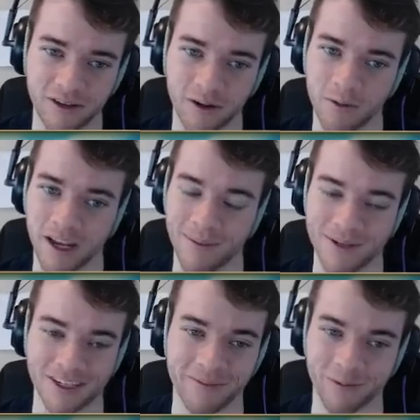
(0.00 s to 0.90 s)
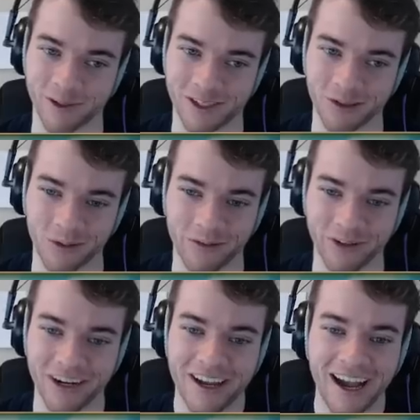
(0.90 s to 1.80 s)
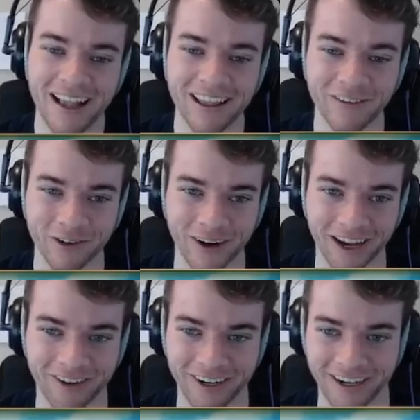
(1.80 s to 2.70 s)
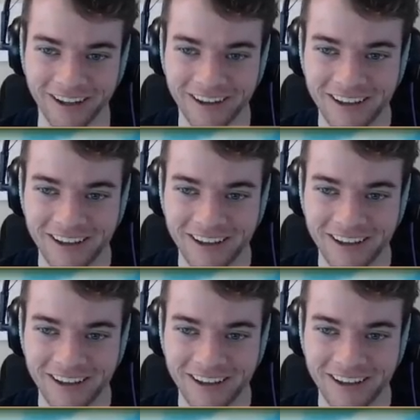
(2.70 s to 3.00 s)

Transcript: no damage to me whatsoever. I love Araquanid.